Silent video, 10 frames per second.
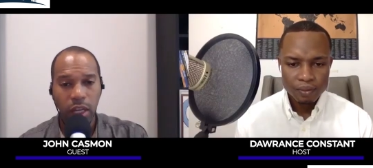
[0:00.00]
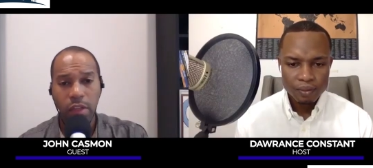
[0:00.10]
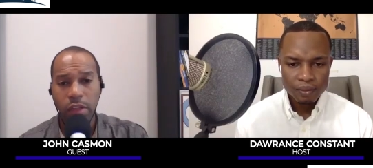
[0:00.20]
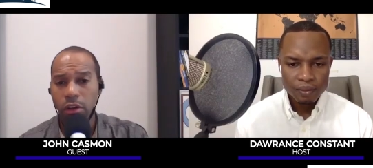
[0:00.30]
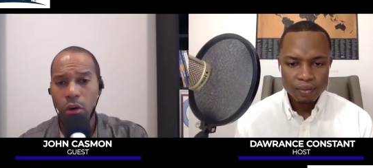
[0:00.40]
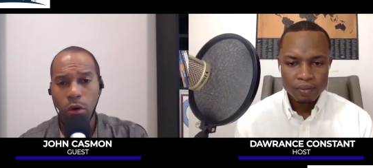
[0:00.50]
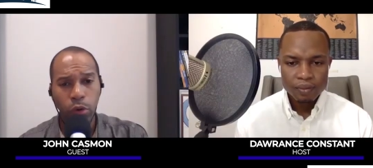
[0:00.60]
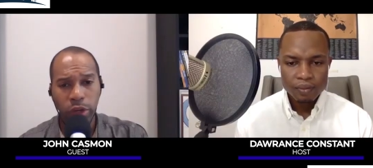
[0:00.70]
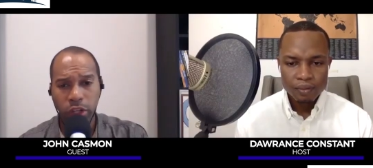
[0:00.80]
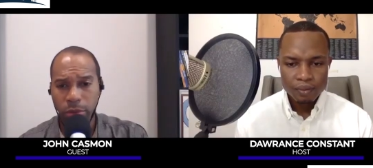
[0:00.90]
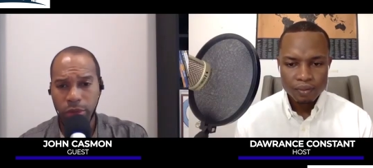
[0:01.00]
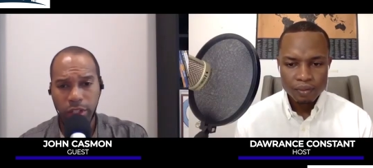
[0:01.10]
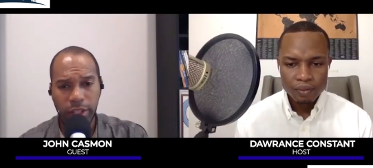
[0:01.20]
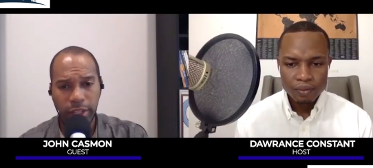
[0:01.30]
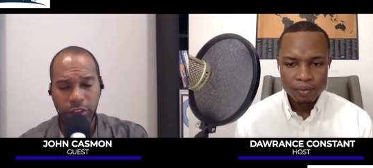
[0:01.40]
Speaker 1: and then ongoing
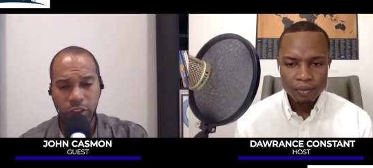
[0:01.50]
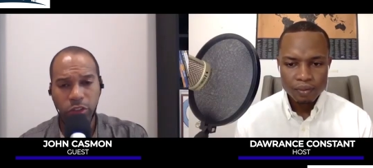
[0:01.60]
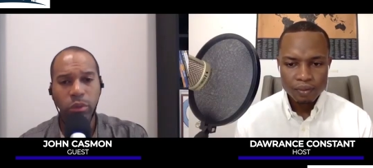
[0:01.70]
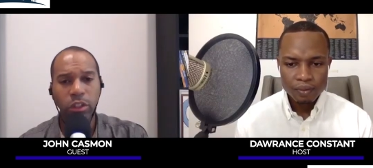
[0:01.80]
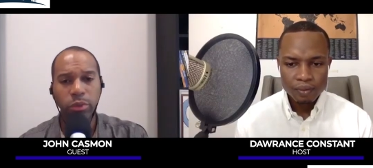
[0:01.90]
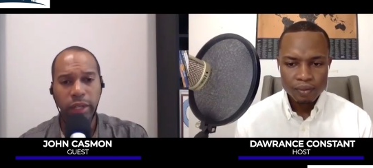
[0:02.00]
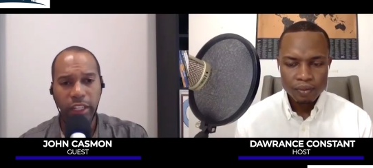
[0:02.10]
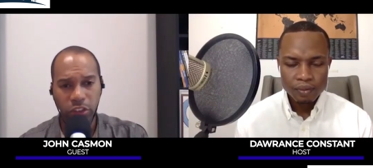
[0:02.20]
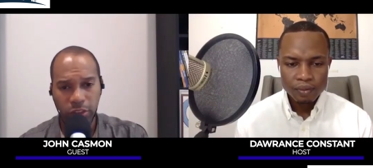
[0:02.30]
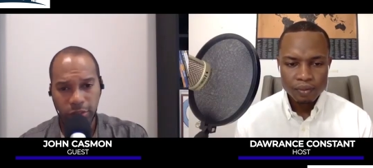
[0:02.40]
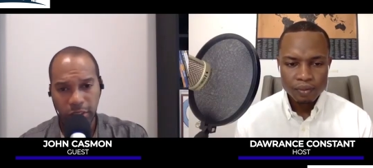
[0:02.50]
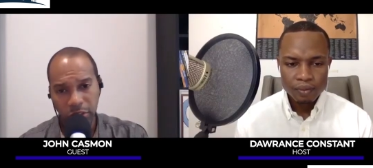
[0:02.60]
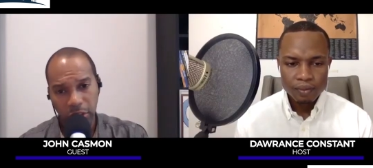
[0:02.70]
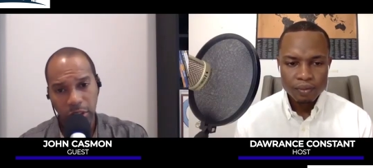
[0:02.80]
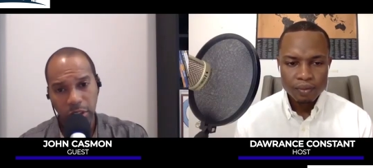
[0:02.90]
communications once we're actually
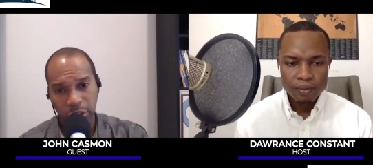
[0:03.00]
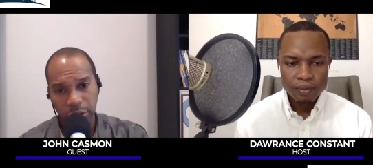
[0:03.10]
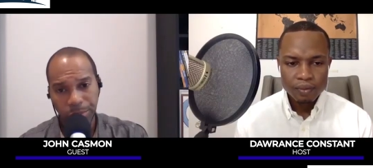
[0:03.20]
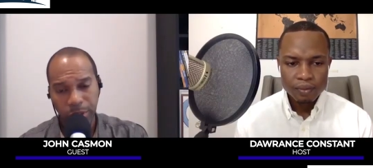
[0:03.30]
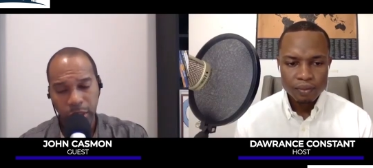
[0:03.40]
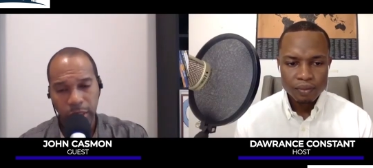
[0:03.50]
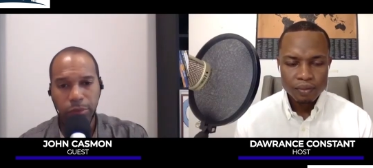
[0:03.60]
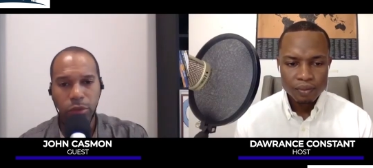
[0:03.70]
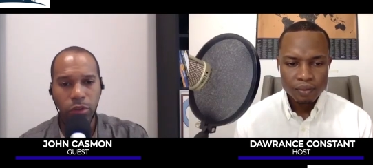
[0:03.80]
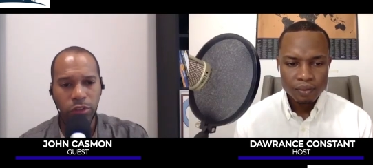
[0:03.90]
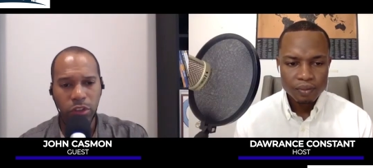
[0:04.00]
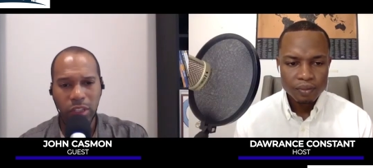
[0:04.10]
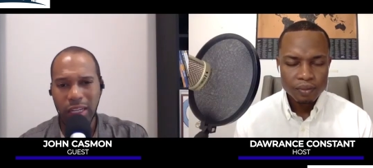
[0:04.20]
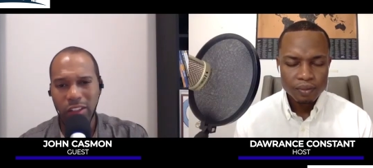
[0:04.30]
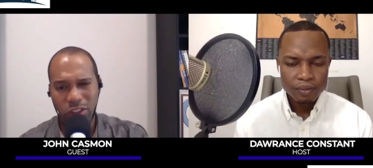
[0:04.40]
invested in a deal so those are
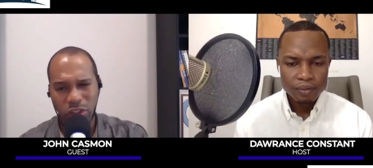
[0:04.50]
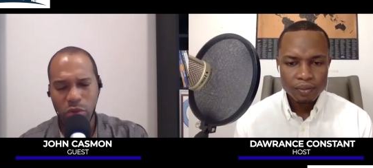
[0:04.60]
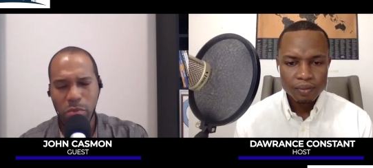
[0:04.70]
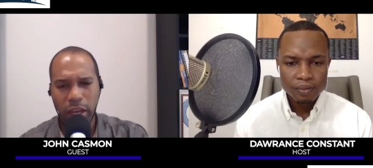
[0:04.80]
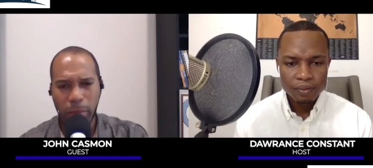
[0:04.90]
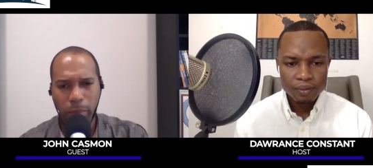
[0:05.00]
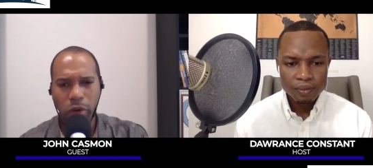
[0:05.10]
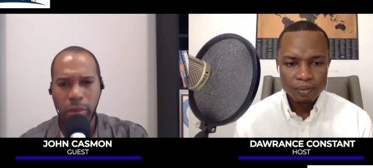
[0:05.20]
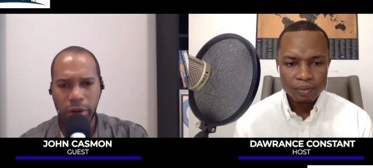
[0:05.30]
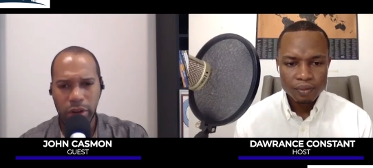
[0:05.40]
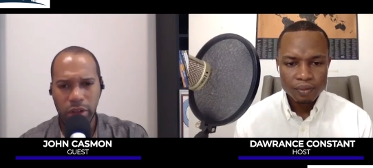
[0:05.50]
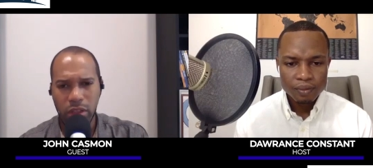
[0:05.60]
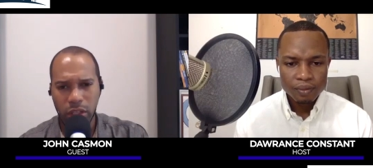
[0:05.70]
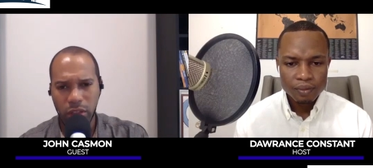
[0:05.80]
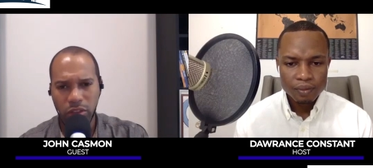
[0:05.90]
kind of the two main primary
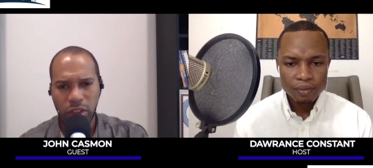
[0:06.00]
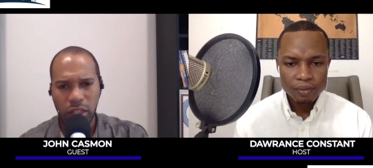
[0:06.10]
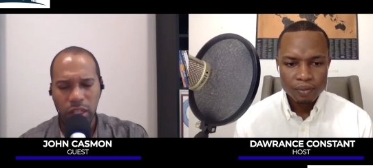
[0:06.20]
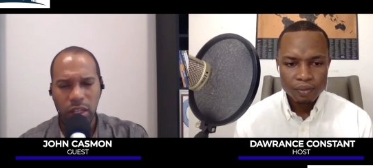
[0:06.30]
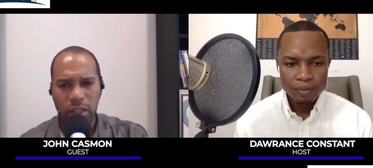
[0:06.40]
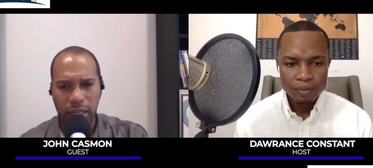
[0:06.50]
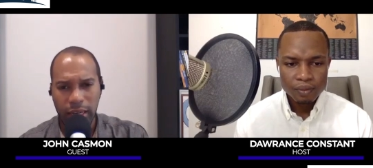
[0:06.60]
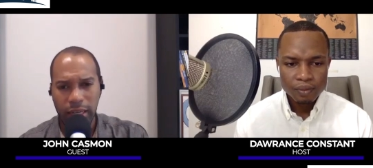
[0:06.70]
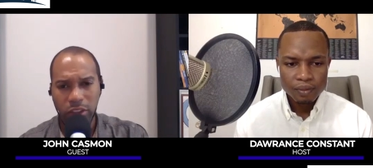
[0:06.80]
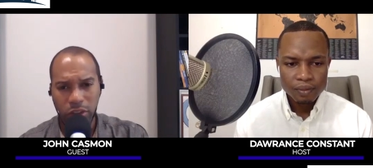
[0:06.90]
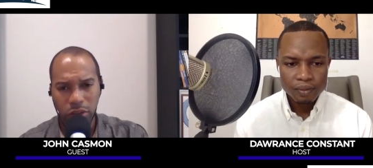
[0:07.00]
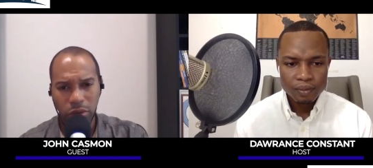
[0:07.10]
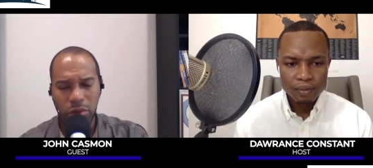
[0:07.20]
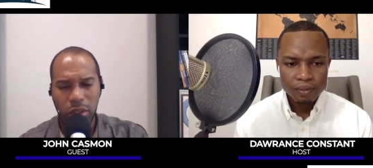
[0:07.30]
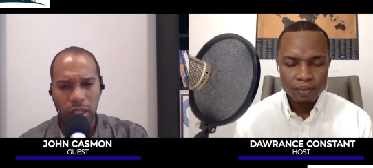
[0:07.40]
things that i
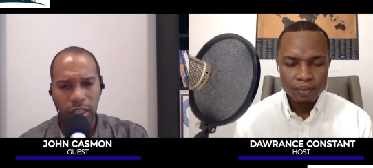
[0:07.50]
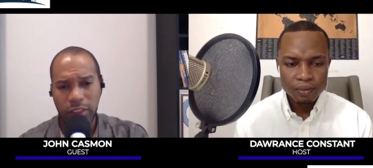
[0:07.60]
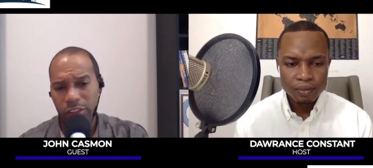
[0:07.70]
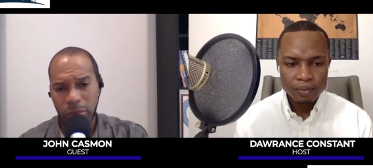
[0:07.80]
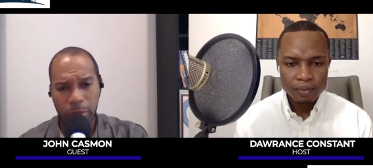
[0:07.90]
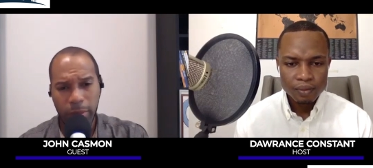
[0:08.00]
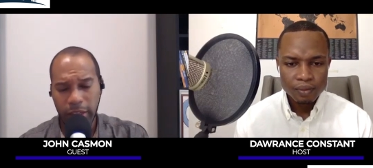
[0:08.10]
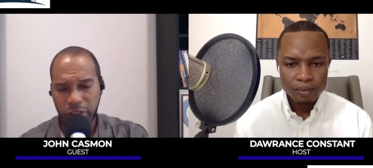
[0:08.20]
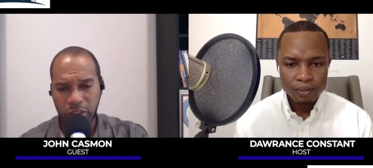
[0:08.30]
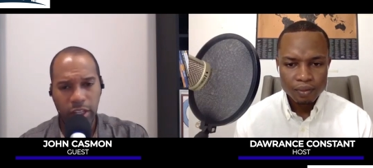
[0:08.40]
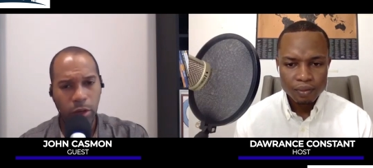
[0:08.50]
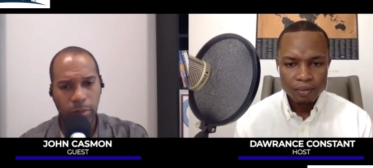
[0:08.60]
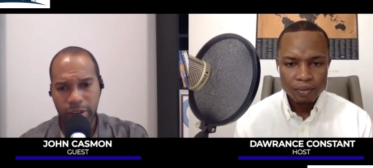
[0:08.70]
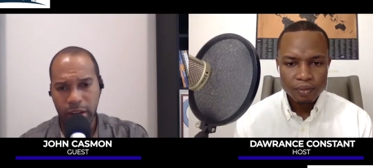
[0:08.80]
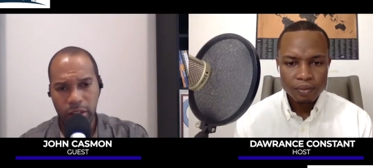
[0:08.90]
do and in some capacities i help
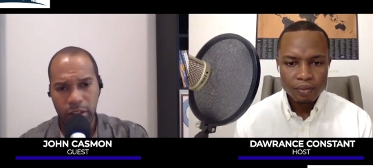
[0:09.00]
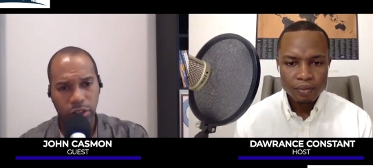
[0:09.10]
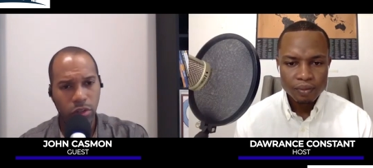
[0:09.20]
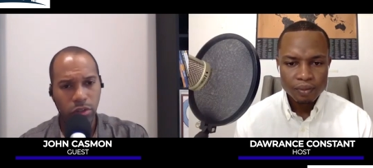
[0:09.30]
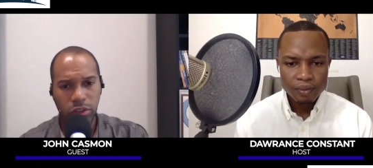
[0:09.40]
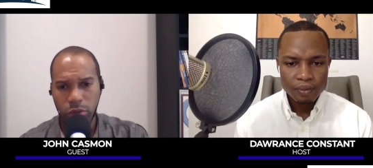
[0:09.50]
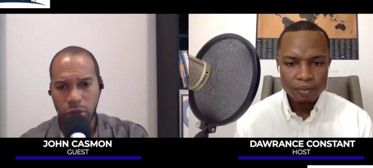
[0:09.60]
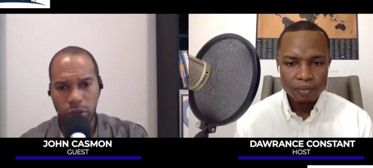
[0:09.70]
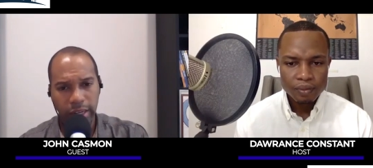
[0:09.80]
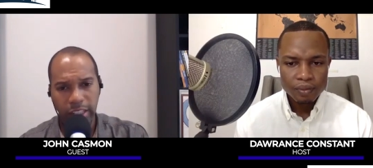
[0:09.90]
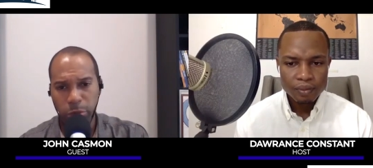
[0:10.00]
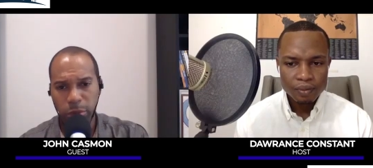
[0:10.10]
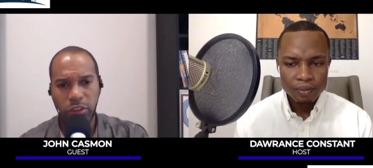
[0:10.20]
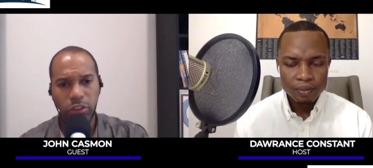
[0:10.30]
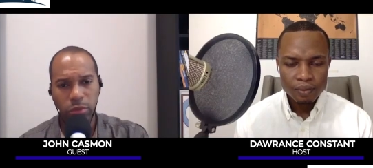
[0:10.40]
find deals and do other
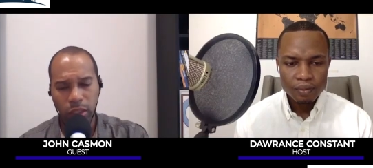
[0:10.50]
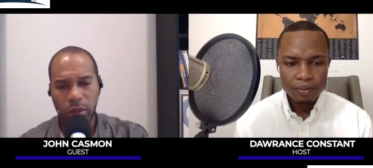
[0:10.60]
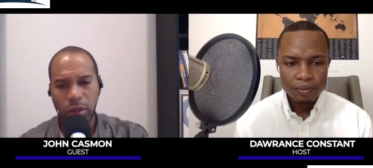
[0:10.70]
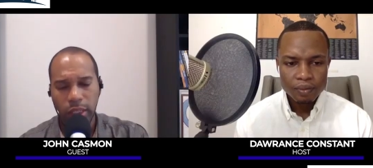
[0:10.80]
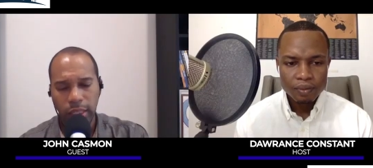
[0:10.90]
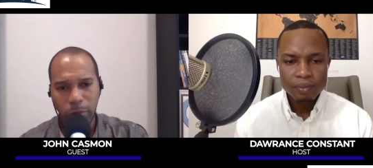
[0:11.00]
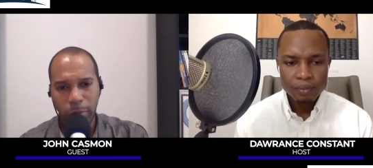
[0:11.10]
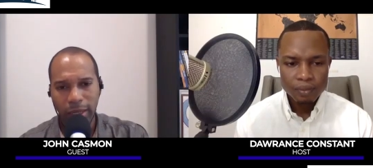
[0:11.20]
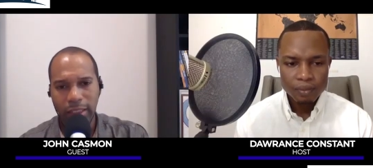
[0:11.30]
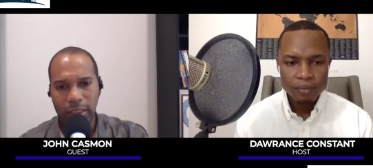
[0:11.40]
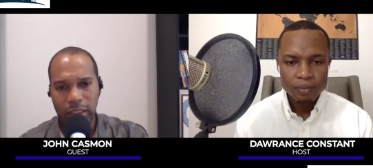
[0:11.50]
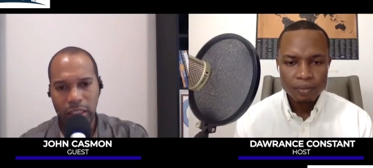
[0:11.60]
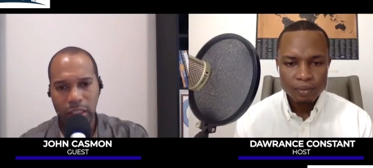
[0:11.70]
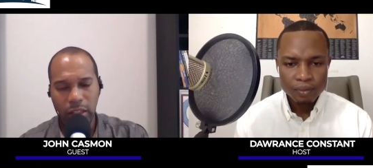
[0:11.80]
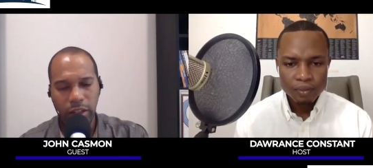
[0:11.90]
aspects as well but i think the key
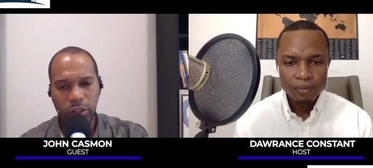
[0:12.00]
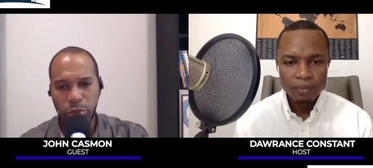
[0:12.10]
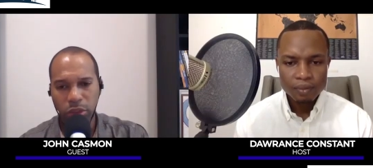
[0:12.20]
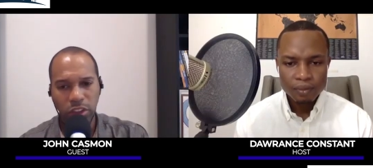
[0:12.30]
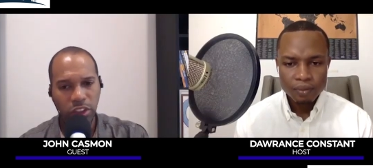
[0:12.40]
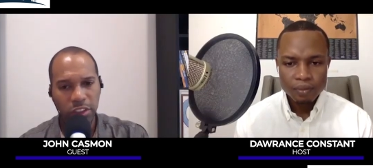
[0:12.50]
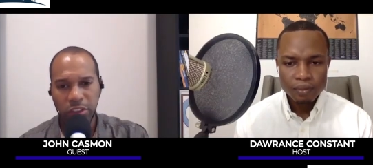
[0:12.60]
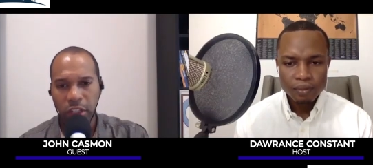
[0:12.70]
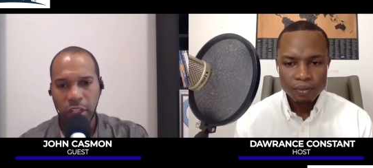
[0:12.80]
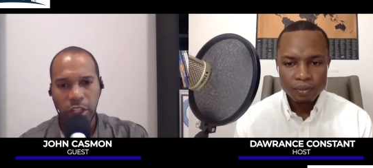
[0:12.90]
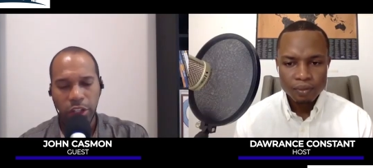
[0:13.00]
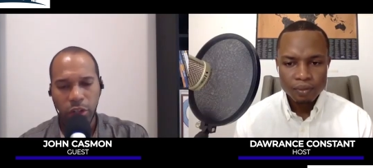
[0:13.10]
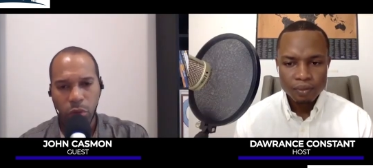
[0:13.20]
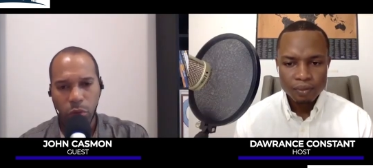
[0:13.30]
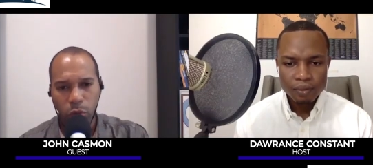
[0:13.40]
there is really just you know